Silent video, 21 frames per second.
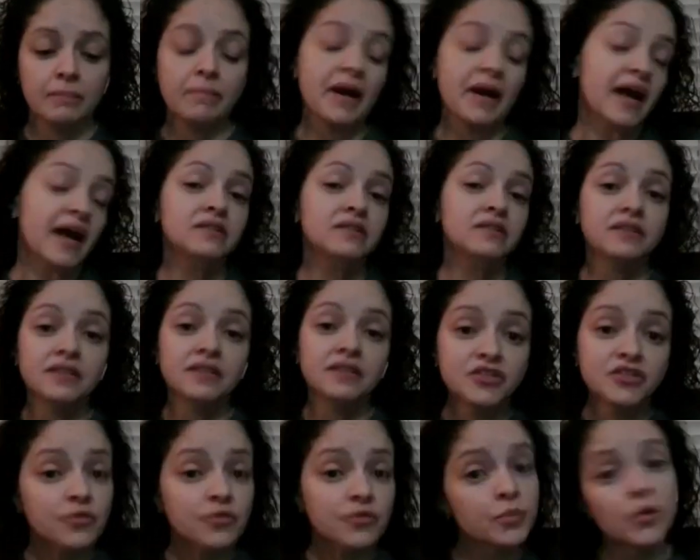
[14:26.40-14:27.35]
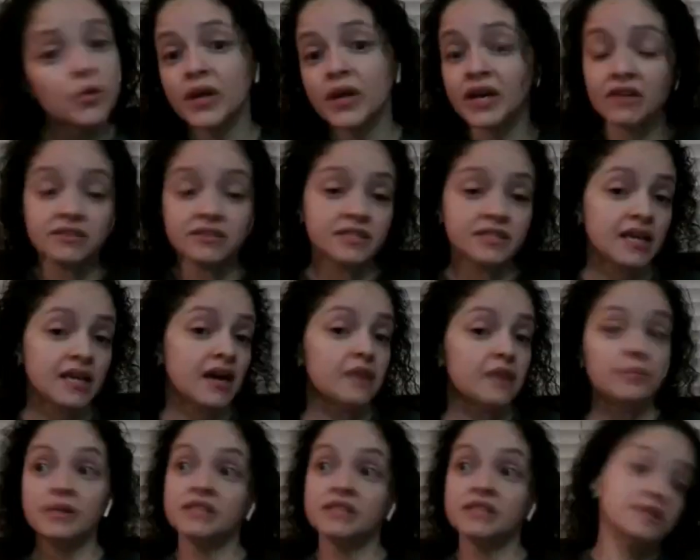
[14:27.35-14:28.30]
banned the kids from going
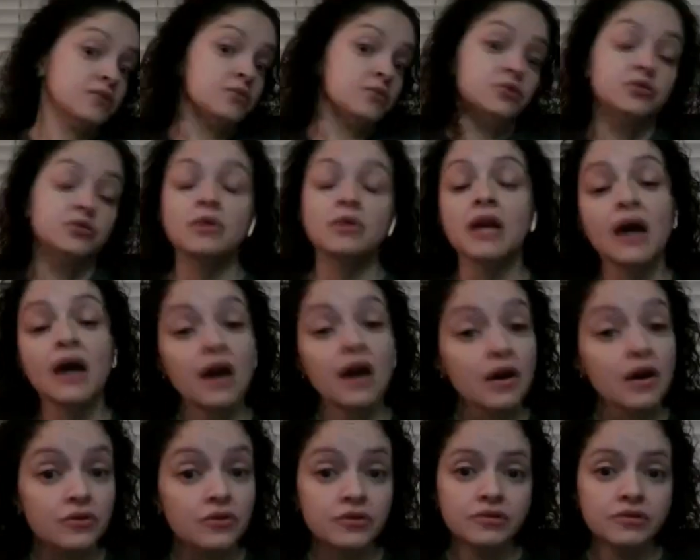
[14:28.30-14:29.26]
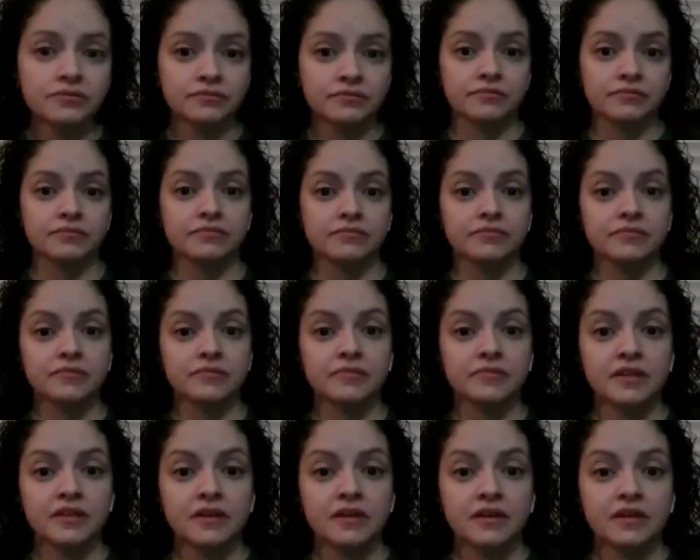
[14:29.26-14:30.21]
outside because they were too loud.
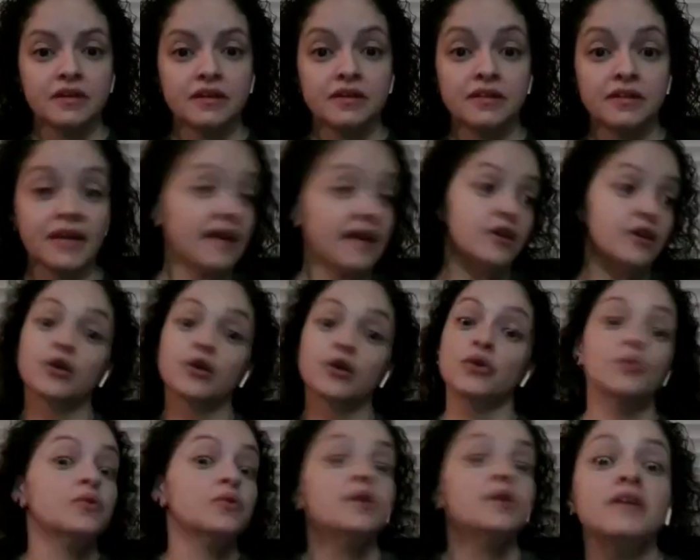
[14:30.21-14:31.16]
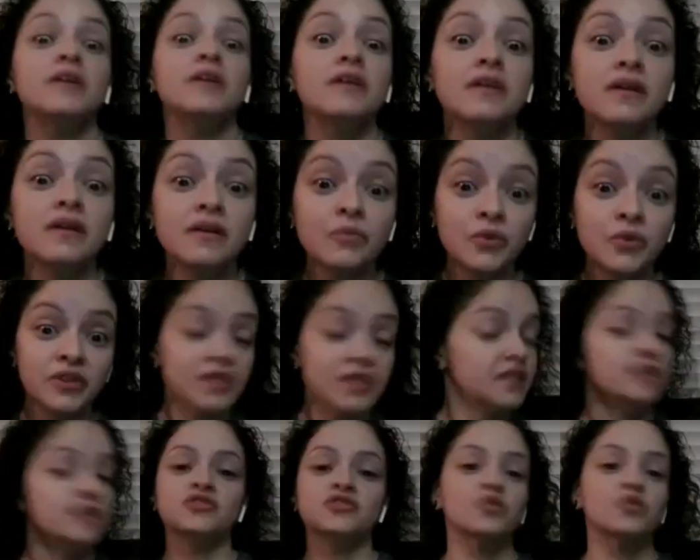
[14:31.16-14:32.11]
That in Korea, when
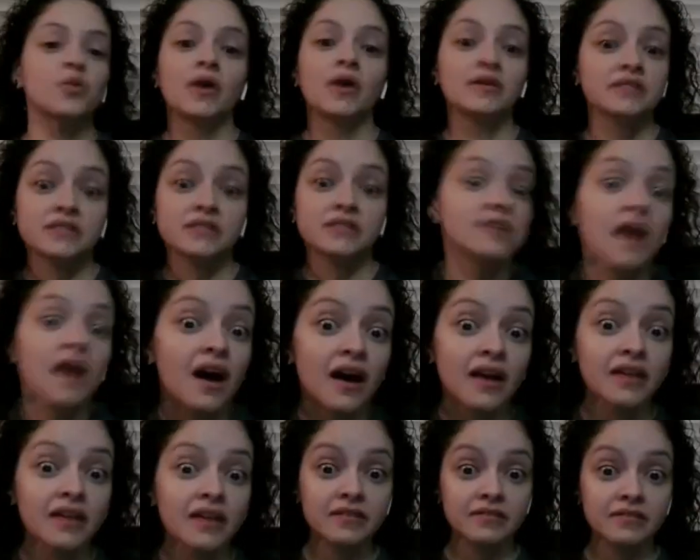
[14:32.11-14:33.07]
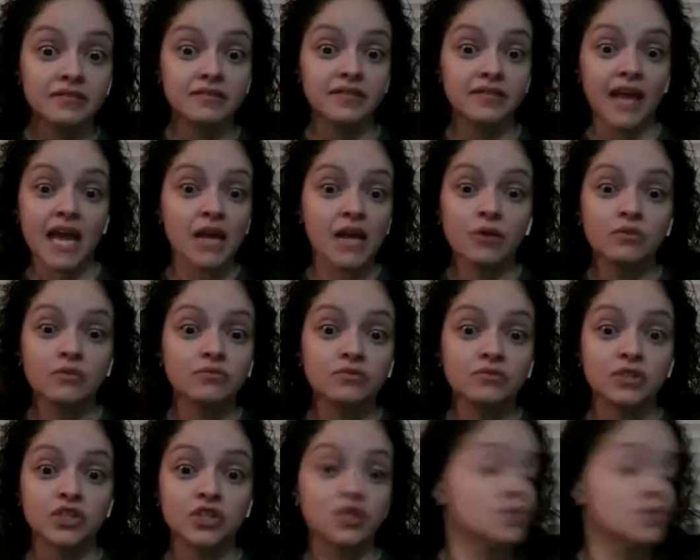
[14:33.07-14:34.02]
the kids go outside, they
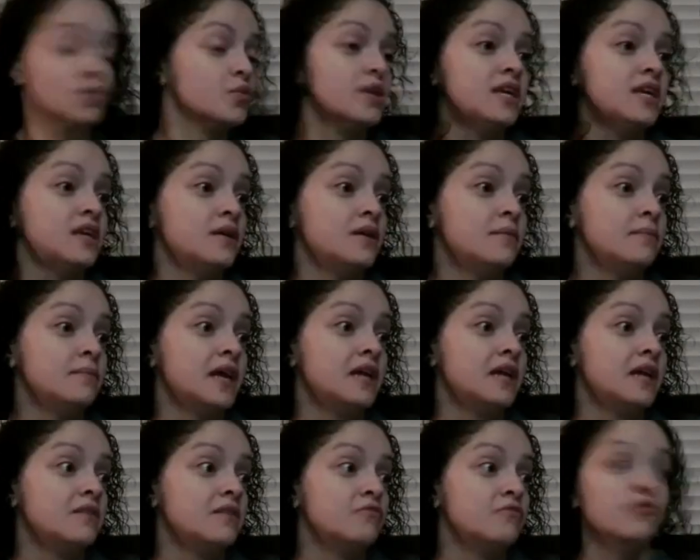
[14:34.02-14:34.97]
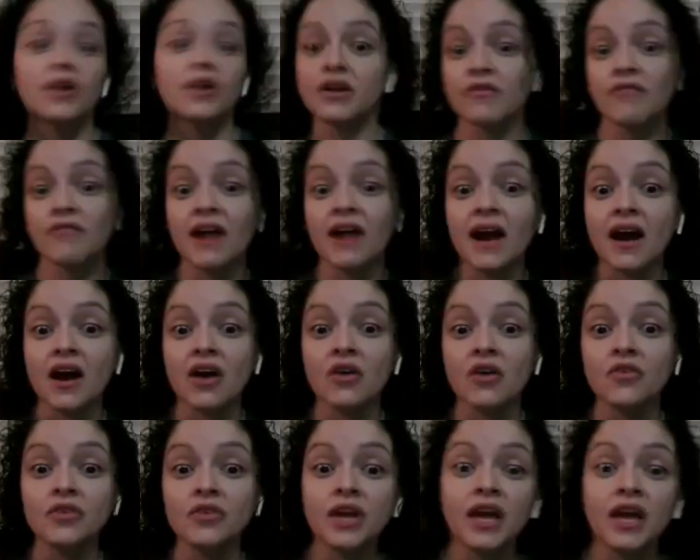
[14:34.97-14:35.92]
don't scream and run
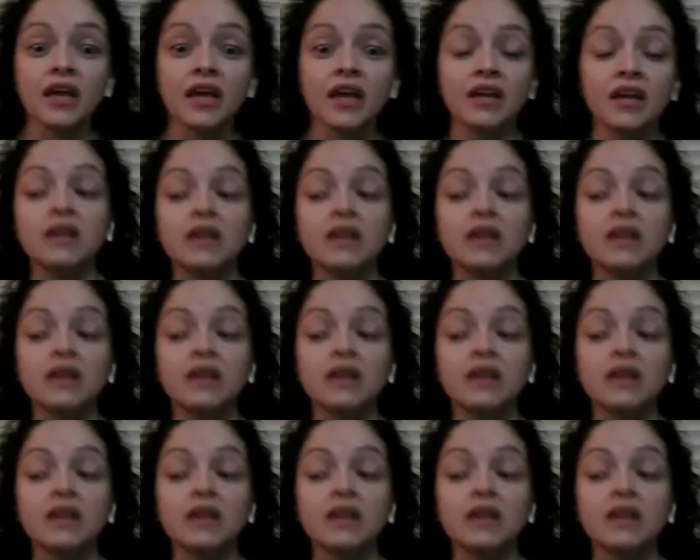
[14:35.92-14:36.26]
around.